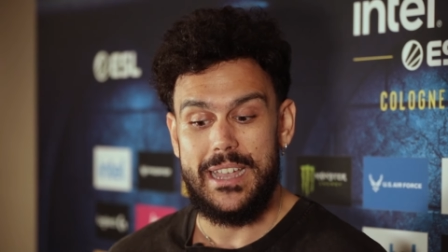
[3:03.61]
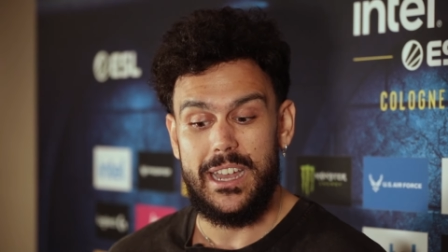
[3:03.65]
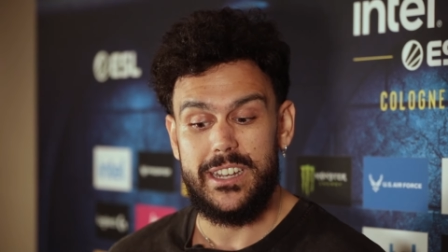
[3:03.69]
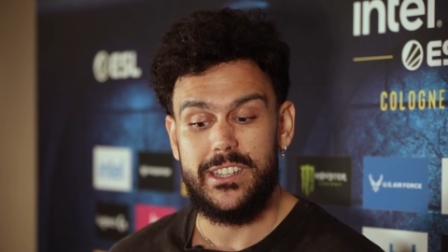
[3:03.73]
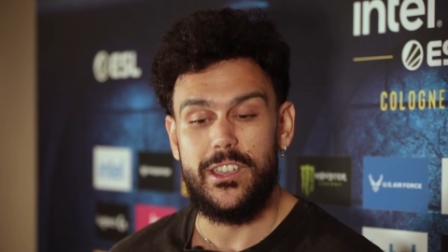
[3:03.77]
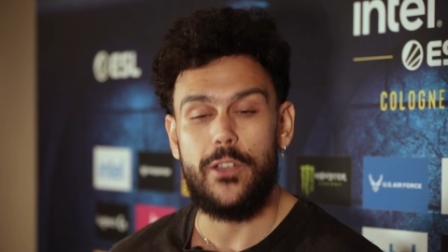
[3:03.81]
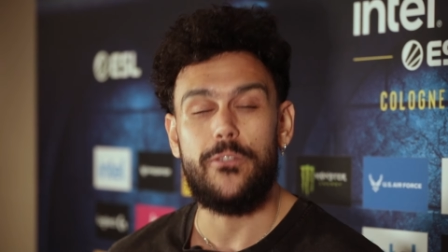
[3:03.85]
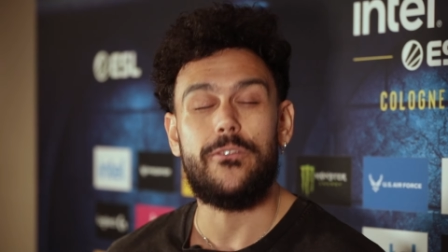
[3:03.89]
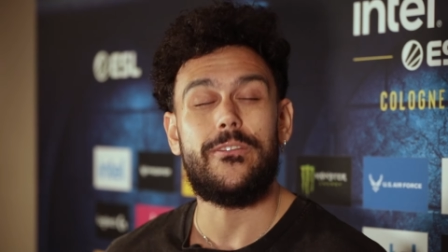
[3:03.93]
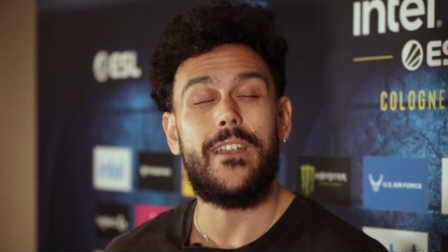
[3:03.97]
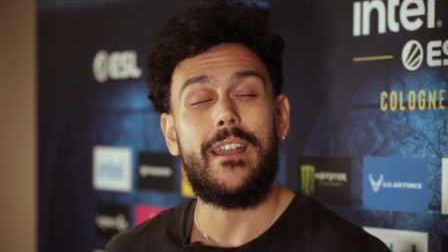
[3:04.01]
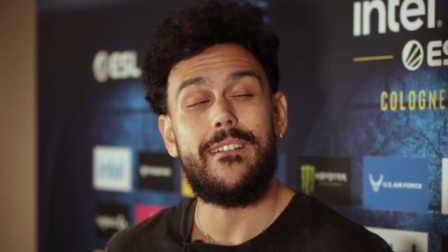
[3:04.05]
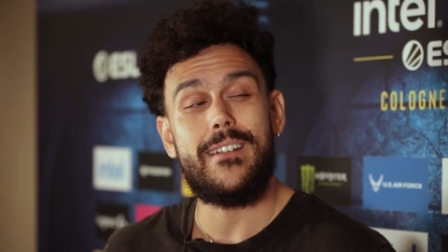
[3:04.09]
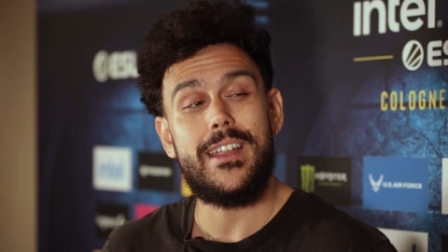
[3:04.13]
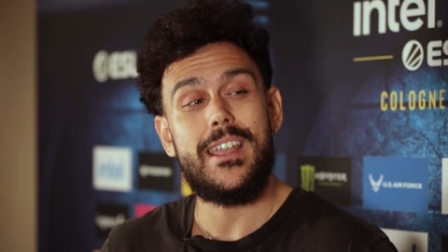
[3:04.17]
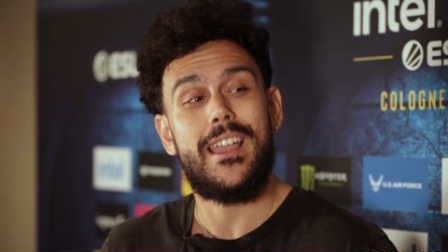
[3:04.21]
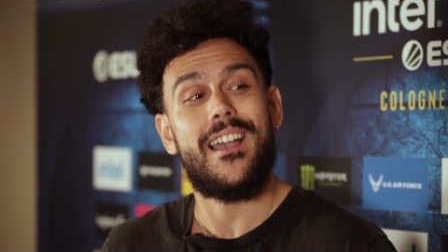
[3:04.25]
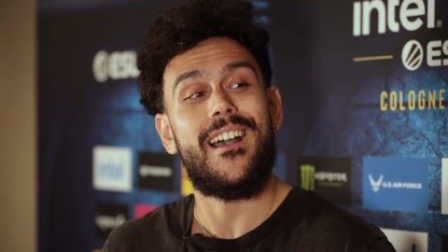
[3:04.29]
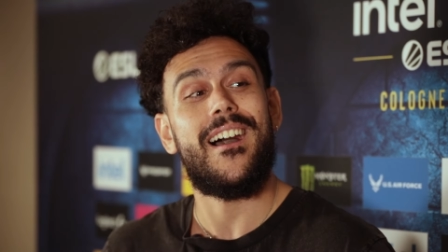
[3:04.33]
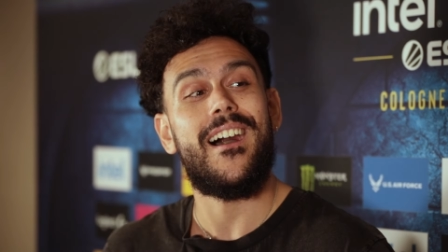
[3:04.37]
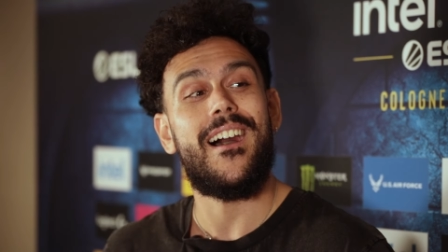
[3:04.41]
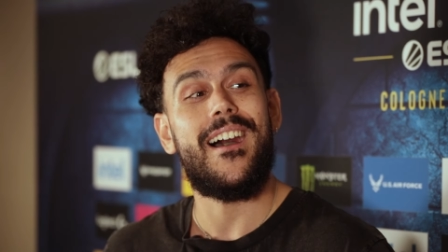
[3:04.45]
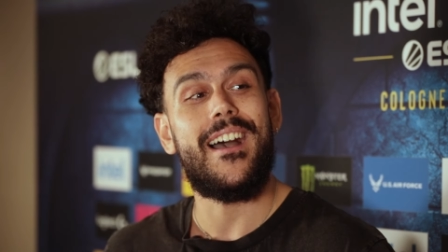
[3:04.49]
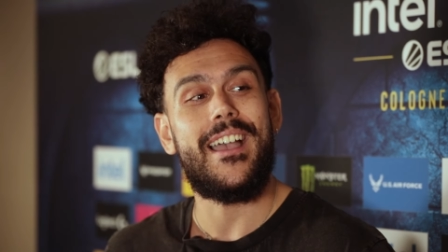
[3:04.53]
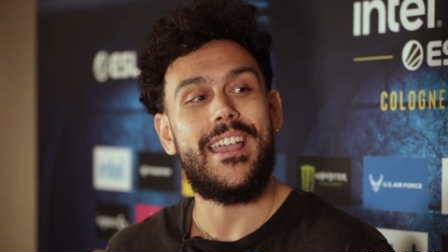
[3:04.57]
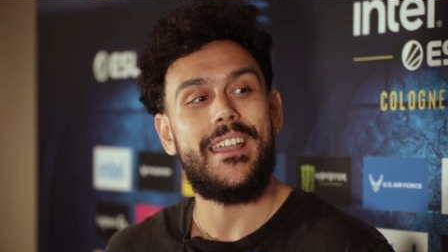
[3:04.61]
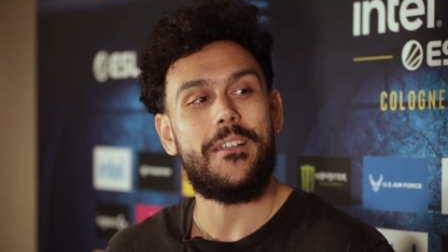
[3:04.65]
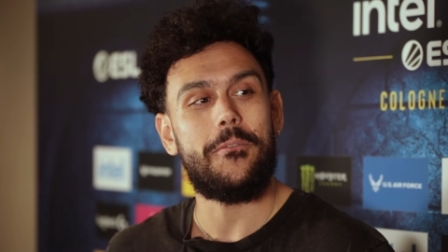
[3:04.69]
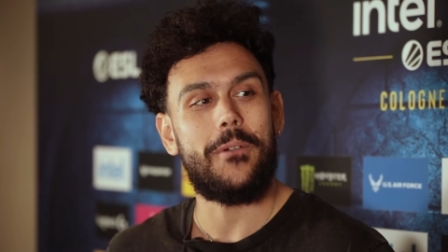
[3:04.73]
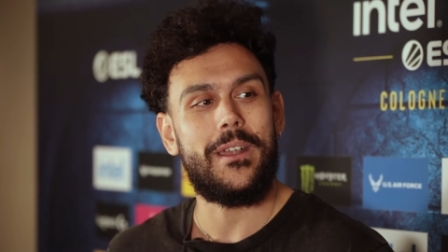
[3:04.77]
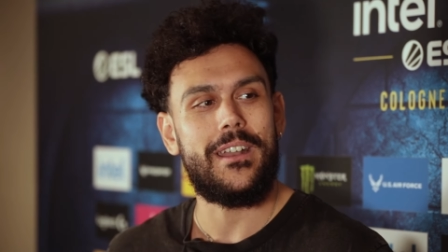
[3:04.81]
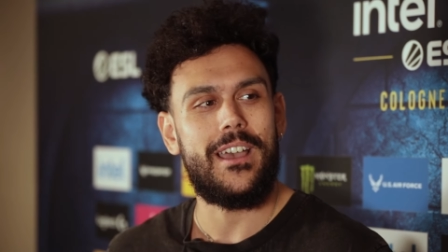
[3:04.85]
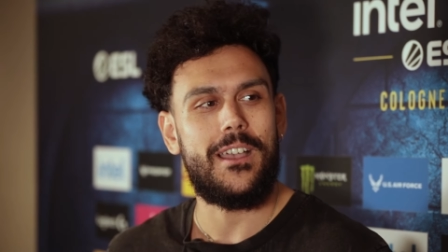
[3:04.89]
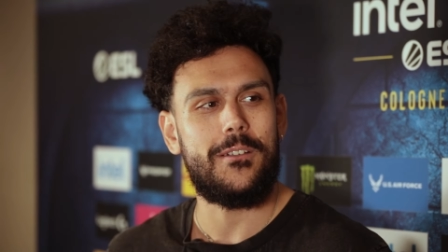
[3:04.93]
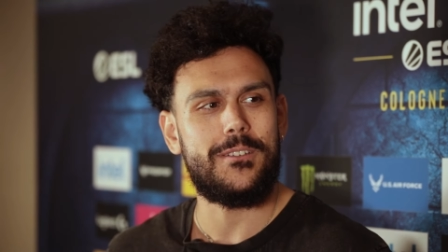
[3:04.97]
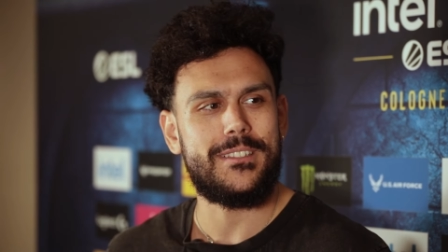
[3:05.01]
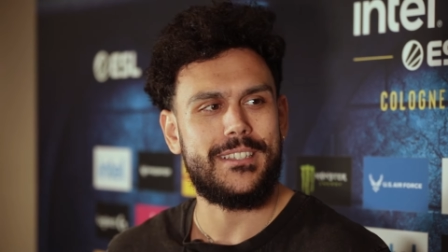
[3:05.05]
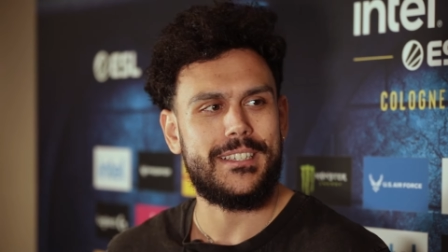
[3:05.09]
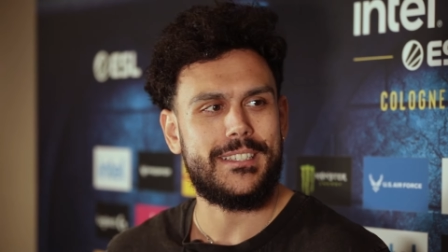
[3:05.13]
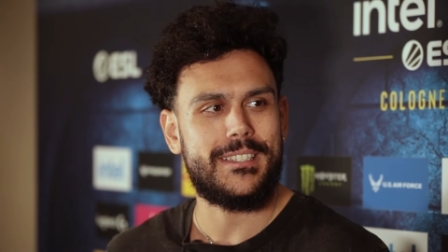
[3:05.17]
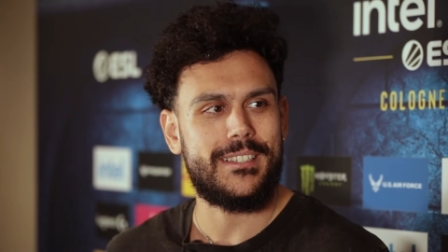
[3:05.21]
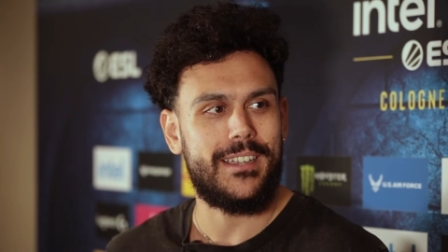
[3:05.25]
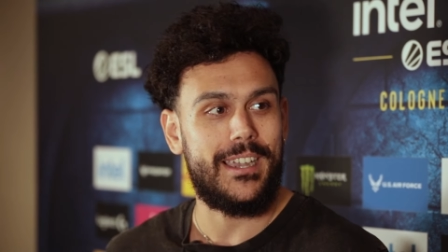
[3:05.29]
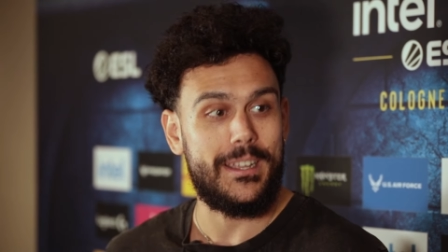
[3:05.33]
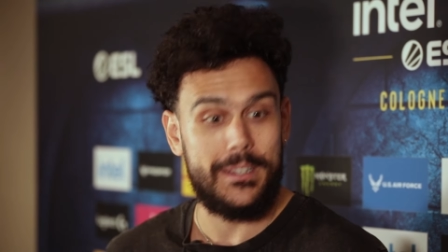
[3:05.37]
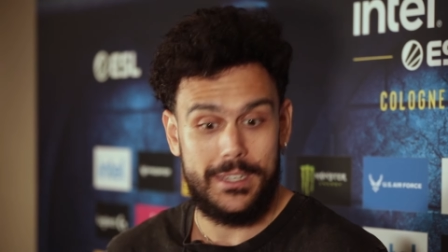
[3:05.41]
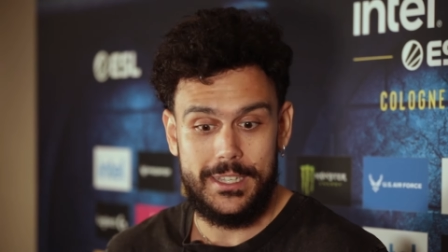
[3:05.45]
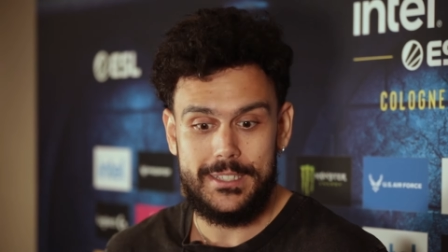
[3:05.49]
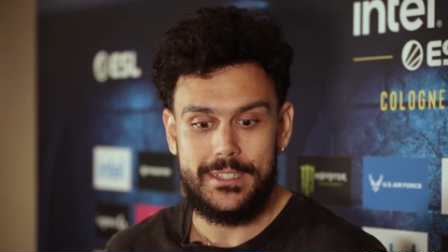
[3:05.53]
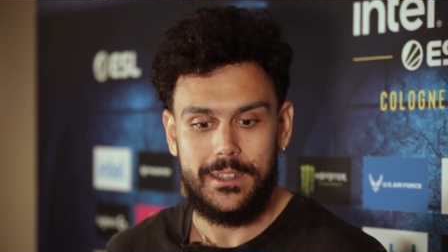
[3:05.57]
I'd go very high when I was
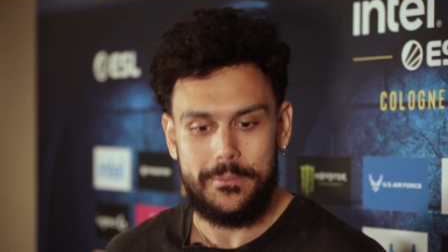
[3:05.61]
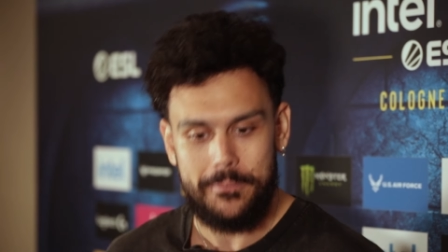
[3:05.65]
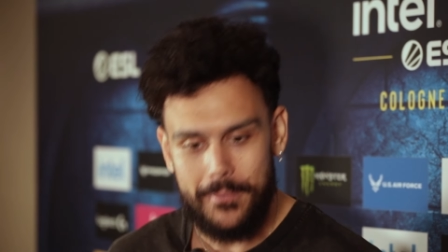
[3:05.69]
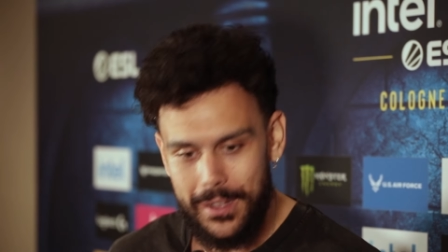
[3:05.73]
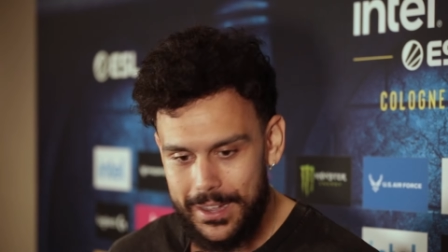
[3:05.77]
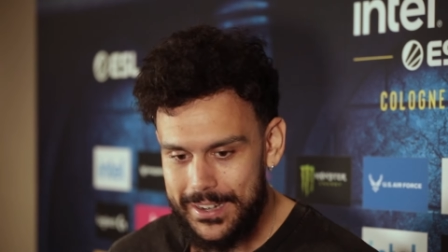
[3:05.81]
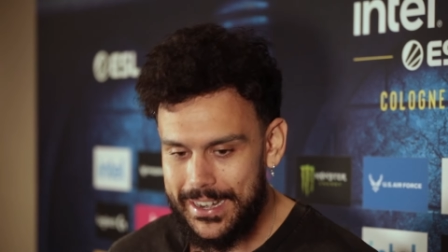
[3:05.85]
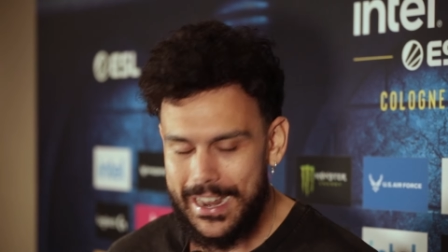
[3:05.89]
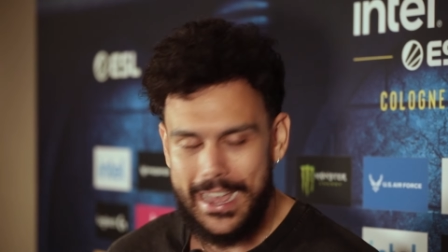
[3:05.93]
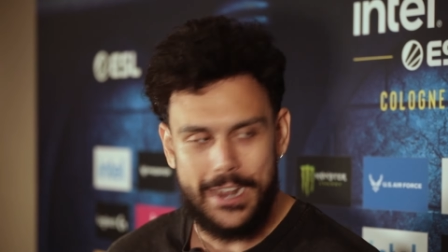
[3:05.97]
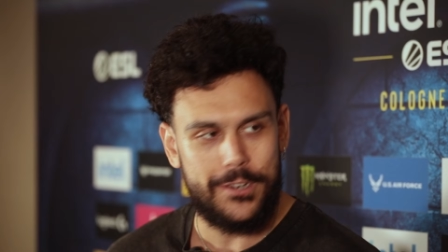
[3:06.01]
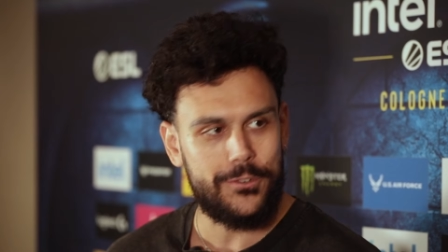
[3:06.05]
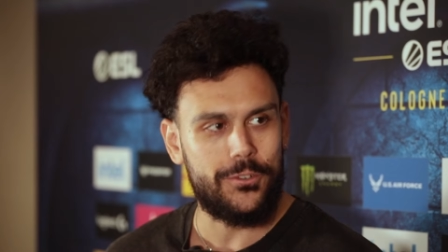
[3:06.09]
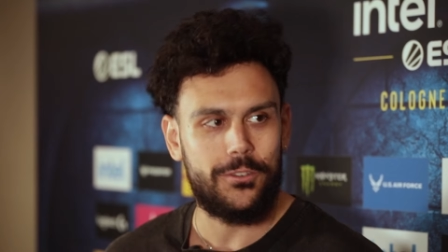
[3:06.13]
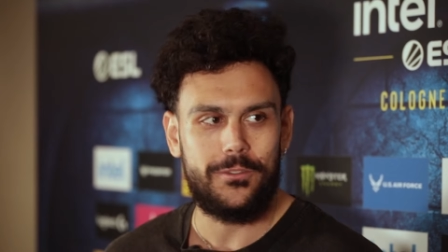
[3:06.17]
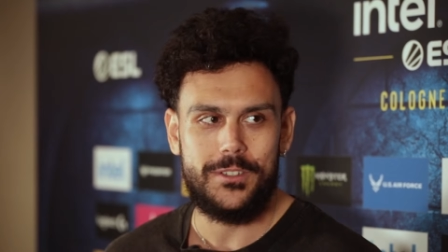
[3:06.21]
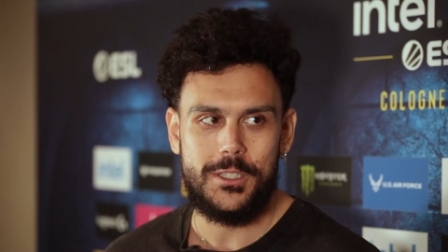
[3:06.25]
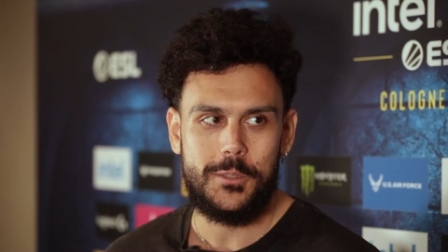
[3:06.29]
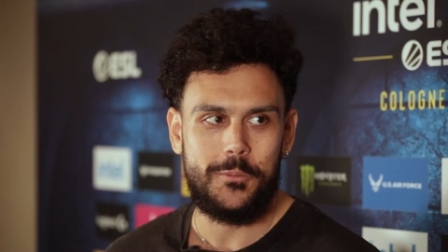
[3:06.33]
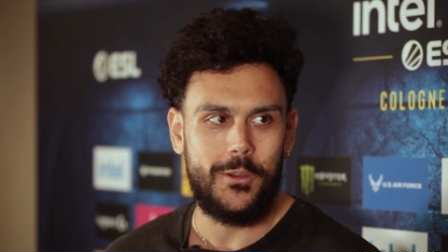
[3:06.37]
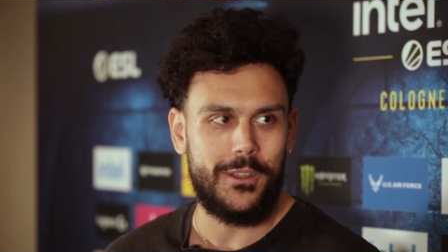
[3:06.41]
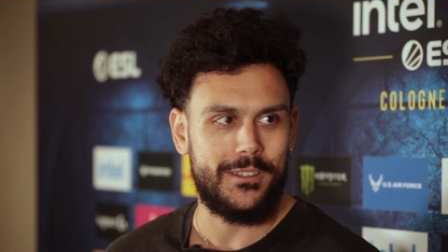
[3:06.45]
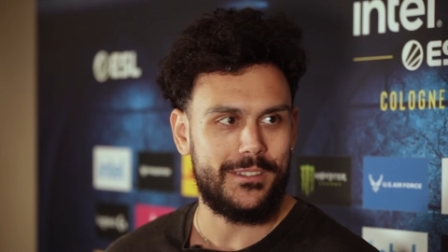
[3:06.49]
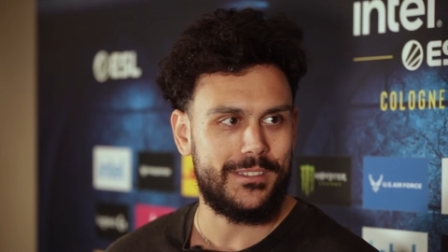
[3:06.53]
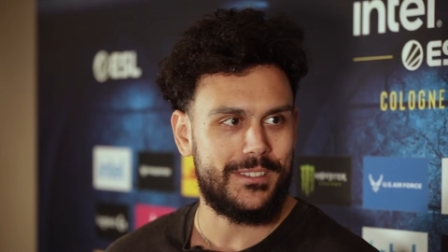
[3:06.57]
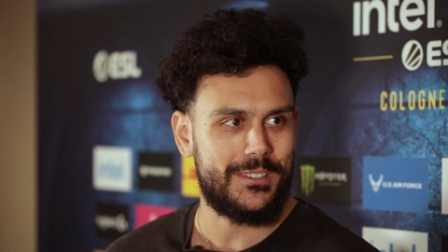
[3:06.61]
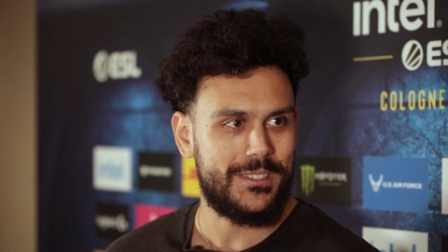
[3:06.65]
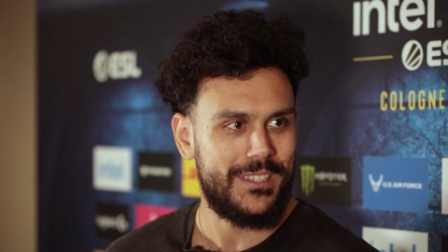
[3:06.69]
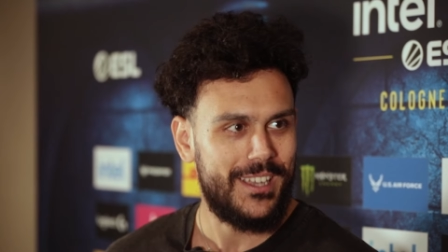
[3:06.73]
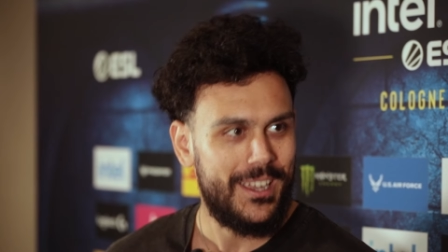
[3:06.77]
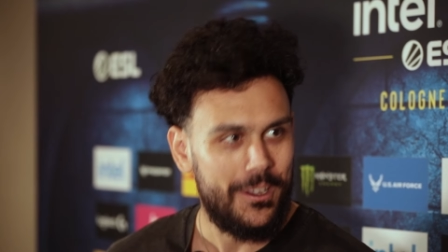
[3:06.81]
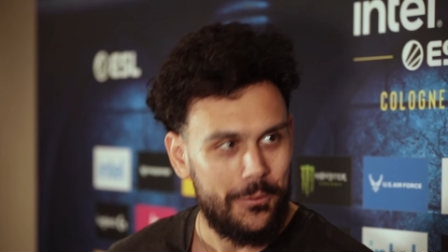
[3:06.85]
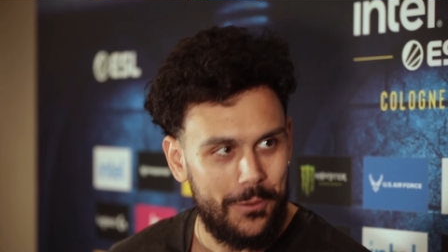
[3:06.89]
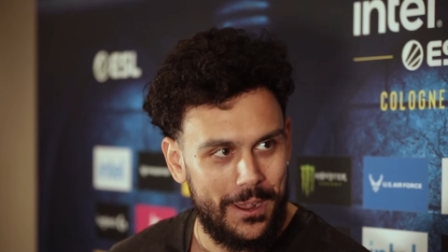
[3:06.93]
excited because my natural response